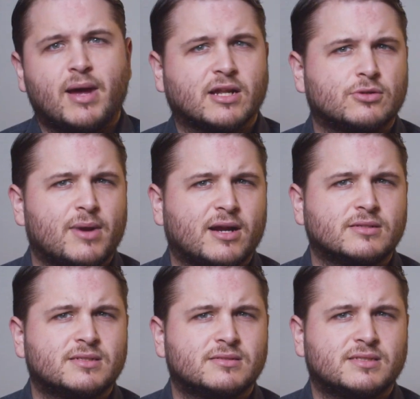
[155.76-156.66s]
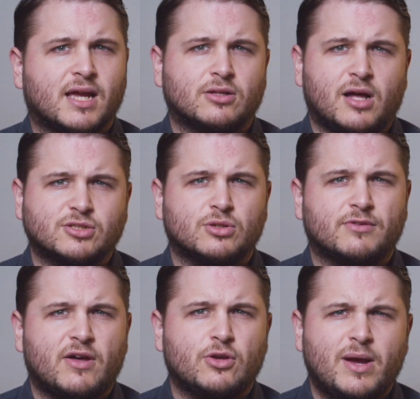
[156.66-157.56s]
Medical records, psychological
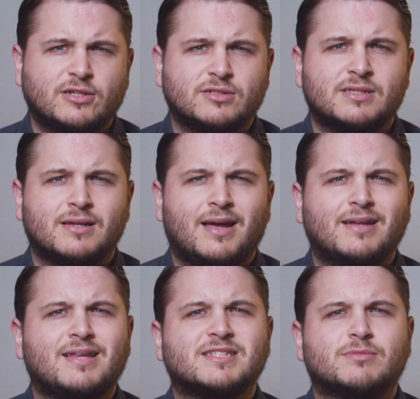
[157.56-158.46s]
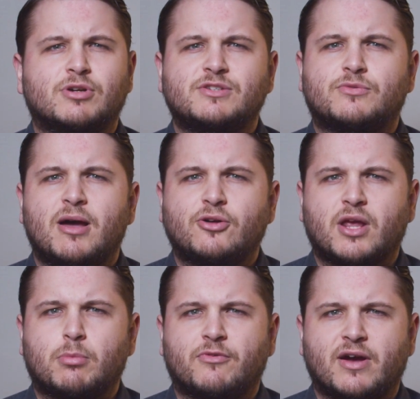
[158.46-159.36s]
evaluations, and testimonies from
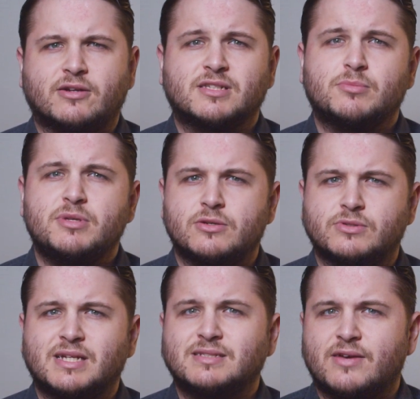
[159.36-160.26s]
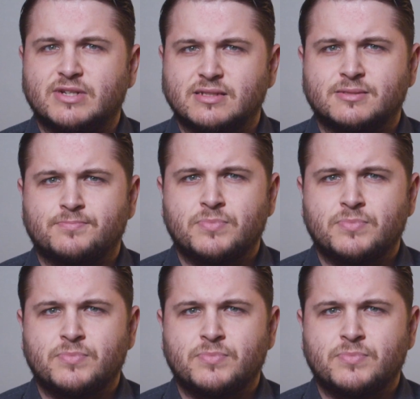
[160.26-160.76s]
healthcare providers can be used as evidence.